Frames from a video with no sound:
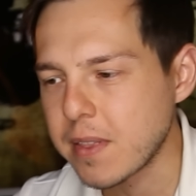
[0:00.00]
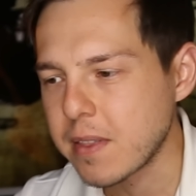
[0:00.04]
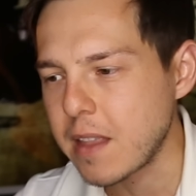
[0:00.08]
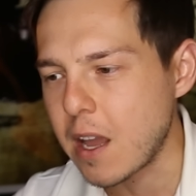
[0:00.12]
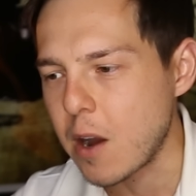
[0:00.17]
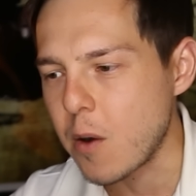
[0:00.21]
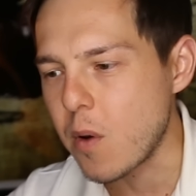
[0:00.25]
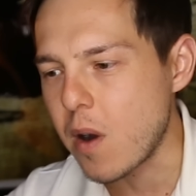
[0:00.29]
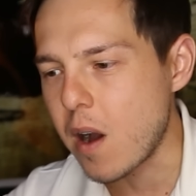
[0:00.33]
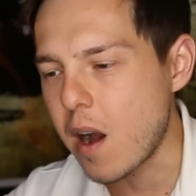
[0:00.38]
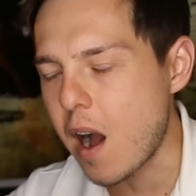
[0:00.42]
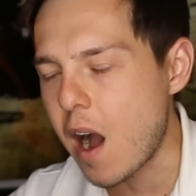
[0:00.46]

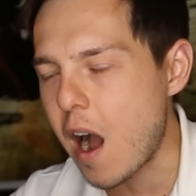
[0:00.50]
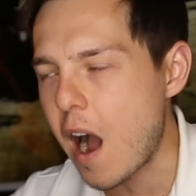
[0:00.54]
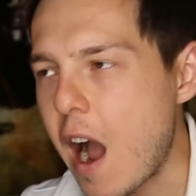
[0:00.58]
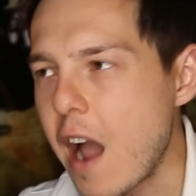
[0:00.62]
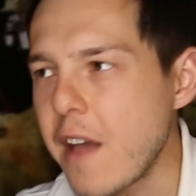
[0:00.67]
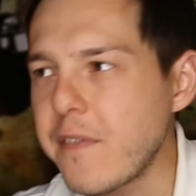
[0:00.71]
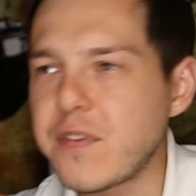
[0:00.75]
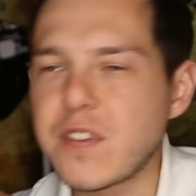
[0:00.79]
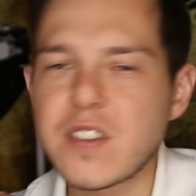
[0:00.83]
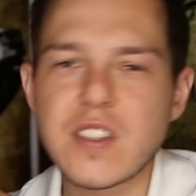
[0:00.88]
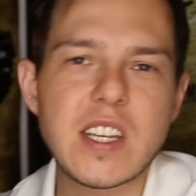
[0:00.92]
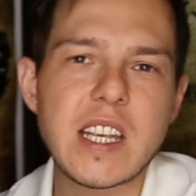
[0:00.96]
Now,
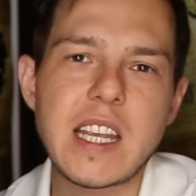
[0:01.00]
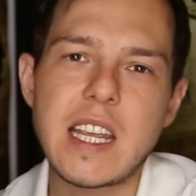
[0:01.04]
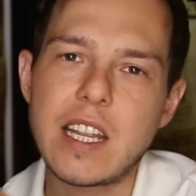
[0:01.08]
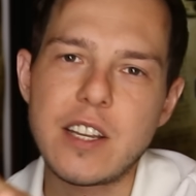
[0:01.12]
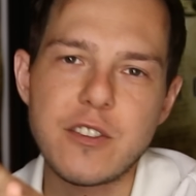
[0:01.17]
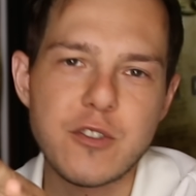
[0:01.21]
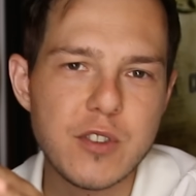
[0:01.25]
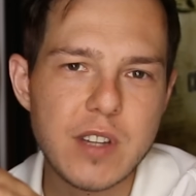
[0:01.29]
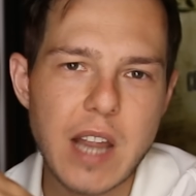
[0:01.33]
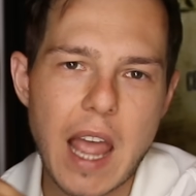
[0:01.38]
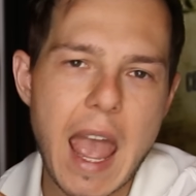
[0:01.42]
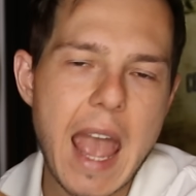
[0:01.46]
I've
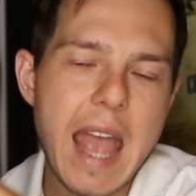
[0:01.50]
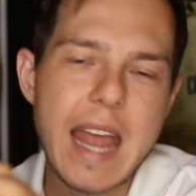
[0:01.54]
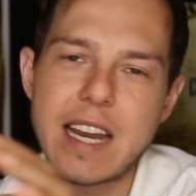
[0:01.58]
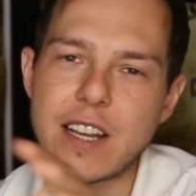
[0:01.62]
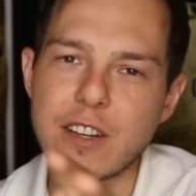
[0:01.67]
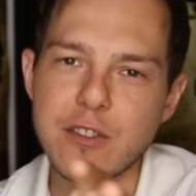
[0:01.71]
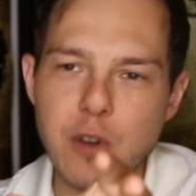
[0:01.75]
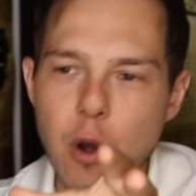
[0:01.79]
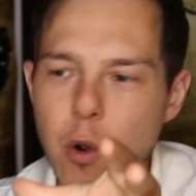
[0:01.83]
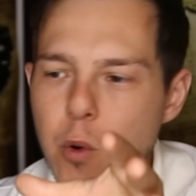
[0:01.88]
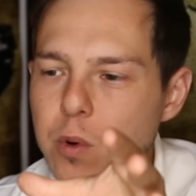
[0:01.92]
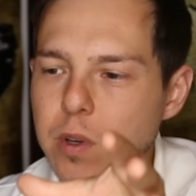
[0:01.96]
seen just
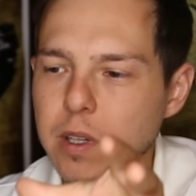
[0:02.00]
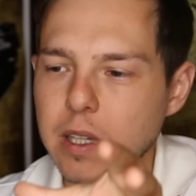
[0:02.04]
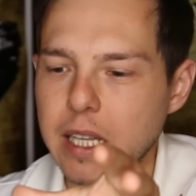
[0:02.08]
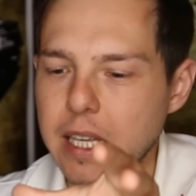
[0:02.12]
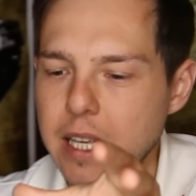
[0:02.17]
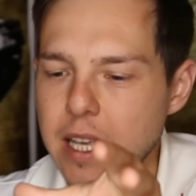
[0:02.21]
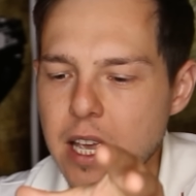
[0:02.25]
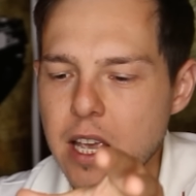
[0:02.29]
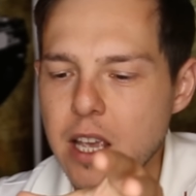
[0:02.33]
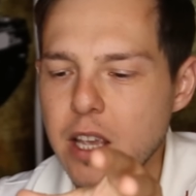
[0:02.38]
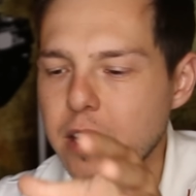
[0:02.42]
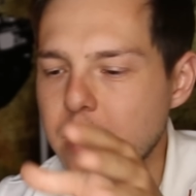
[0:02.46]

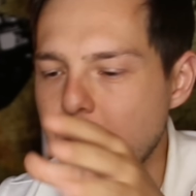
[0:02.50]
anecdotally,